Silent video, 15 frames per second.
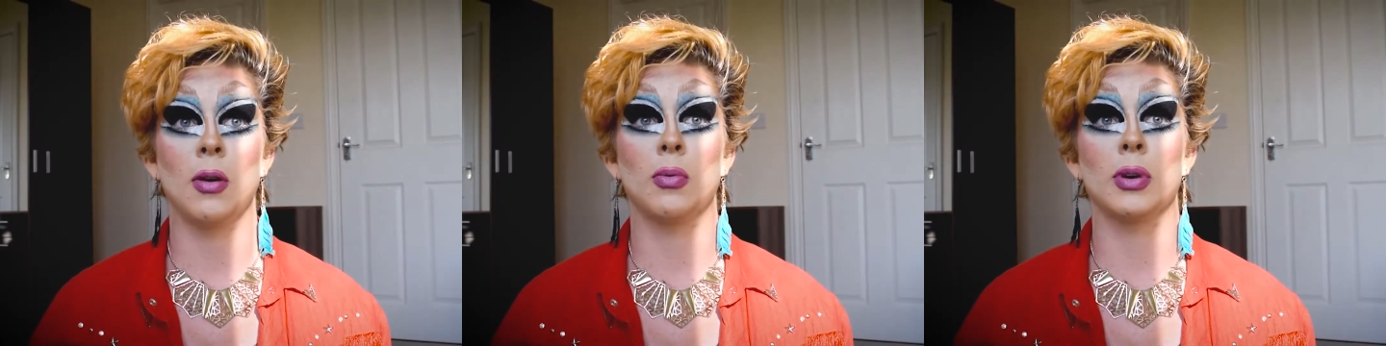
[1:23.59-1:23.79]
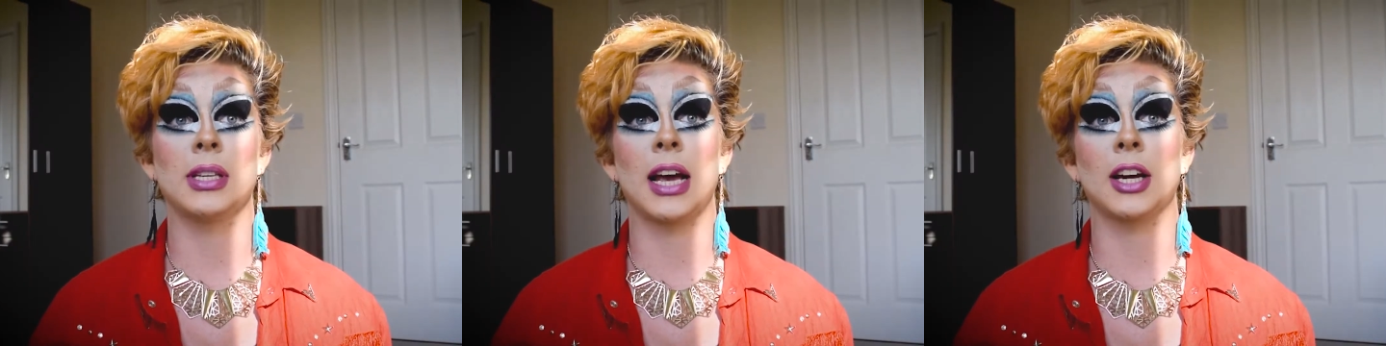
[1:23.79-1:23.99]

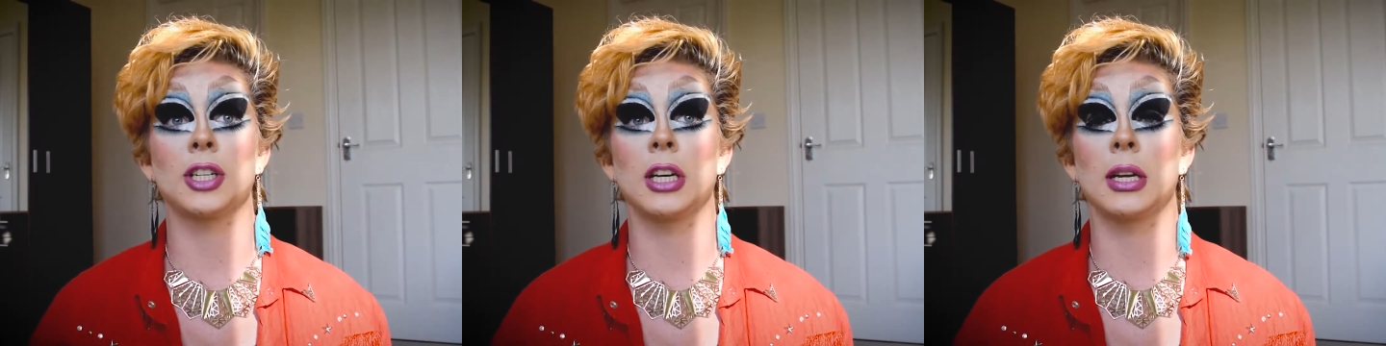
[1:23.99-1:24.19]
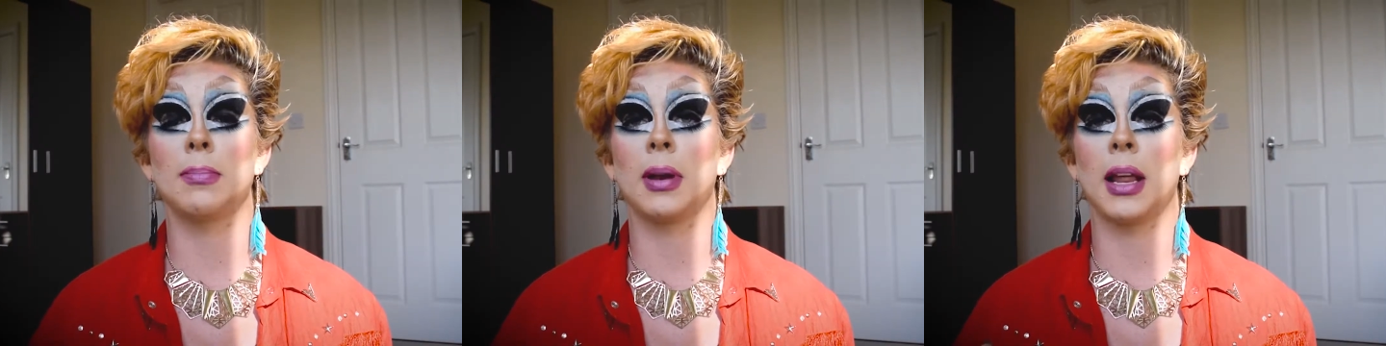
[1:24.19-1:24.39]
was
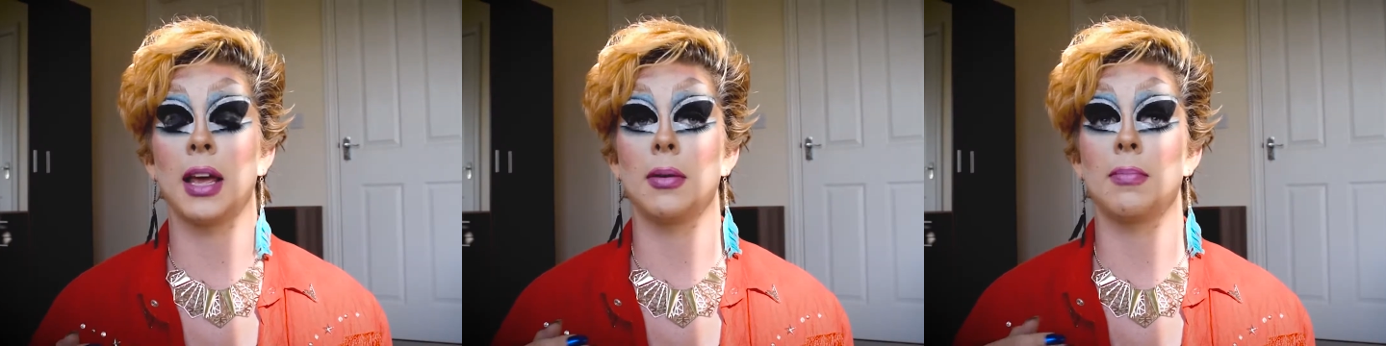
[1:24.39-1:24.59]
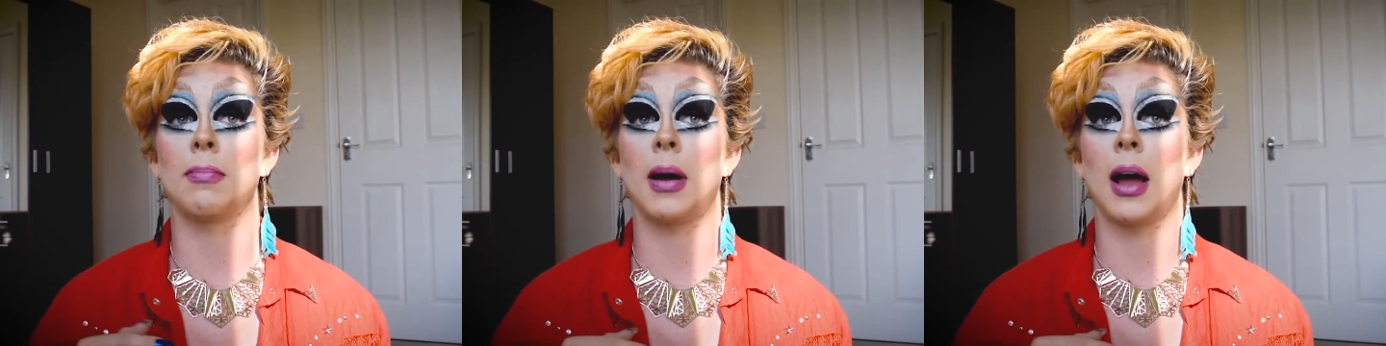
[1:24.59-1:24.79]
actually
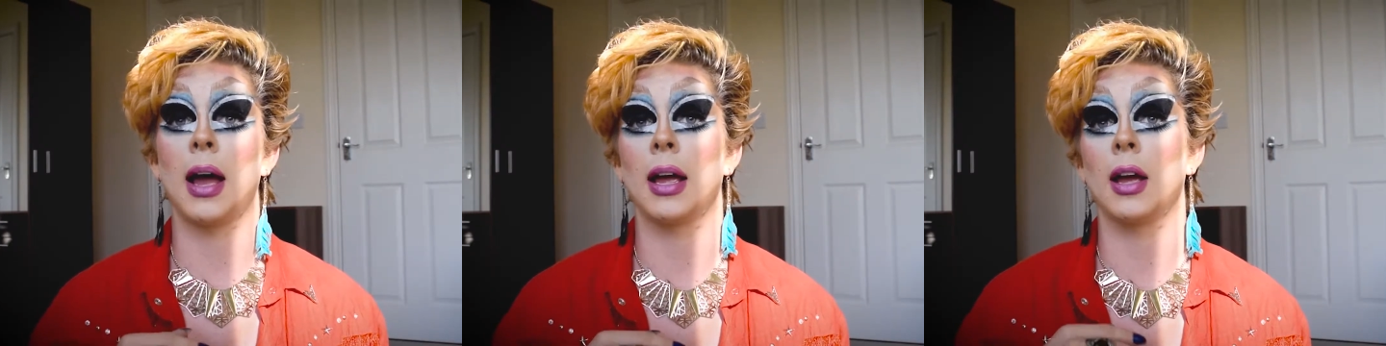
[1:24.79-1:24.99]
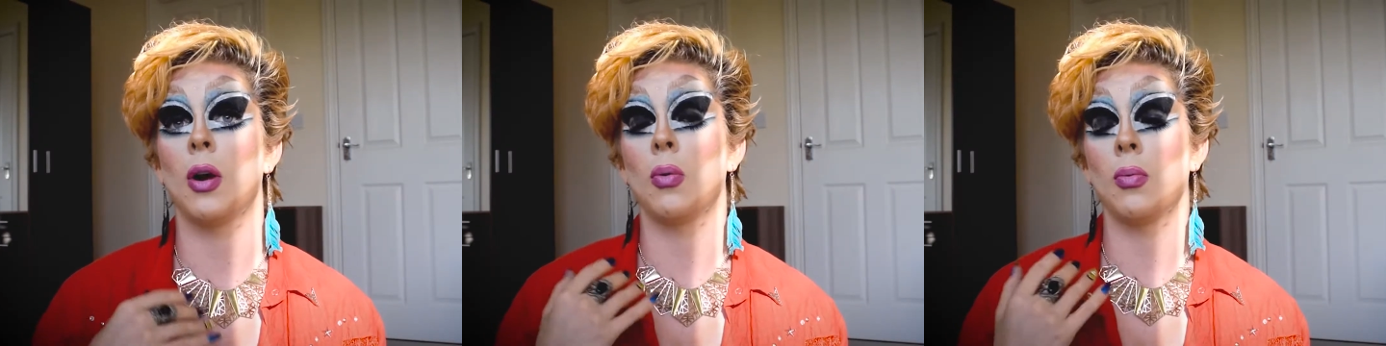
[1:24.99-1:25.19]

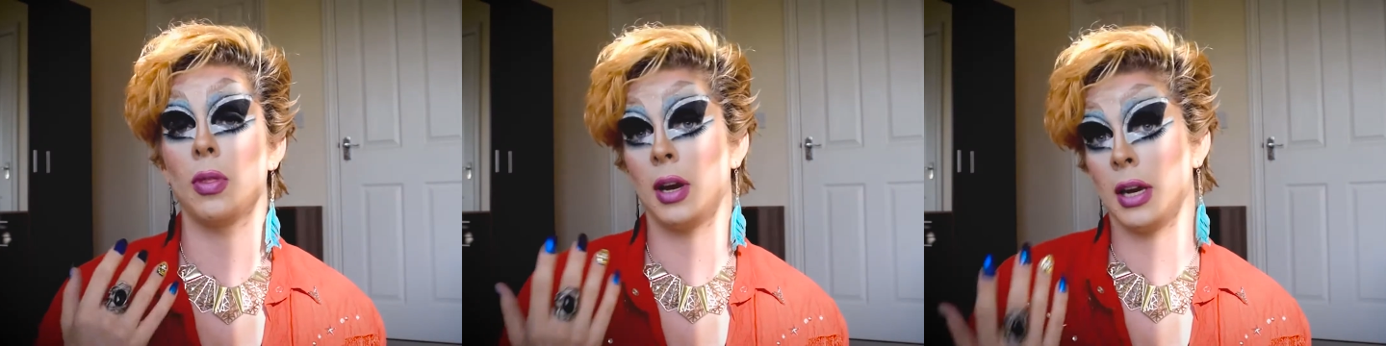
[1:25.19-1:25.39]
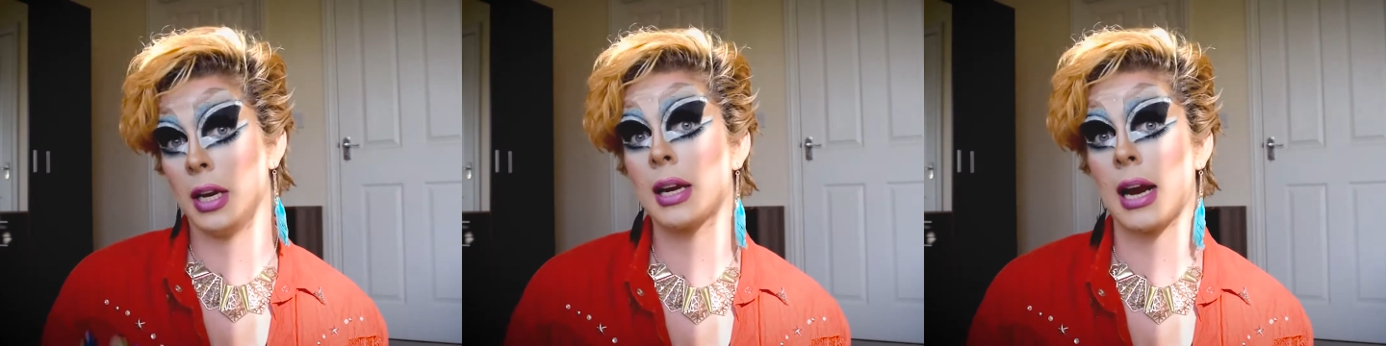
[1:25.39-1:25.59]
the
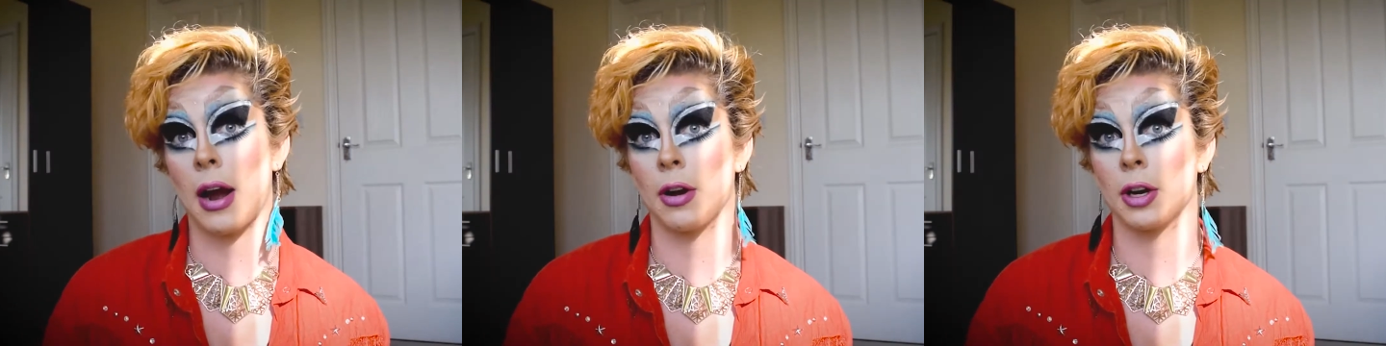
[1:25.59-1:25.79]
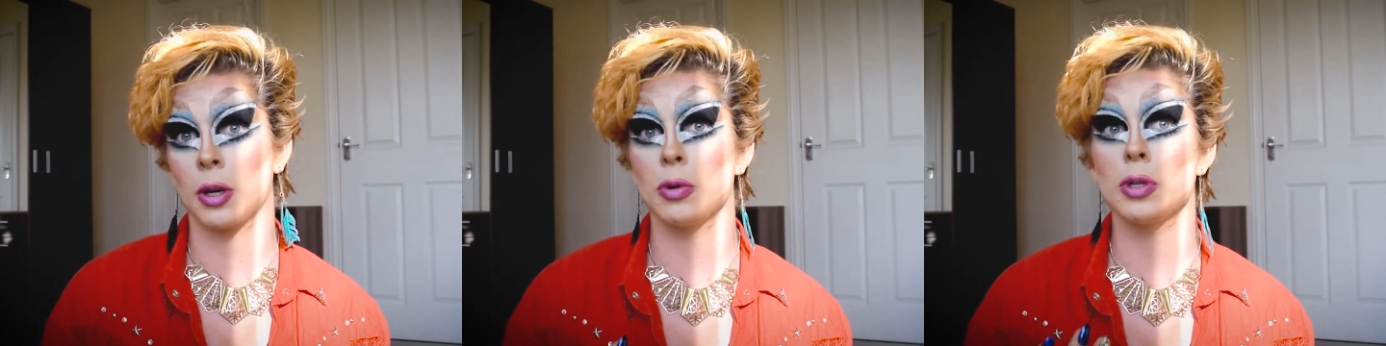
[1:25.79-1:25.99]
lead character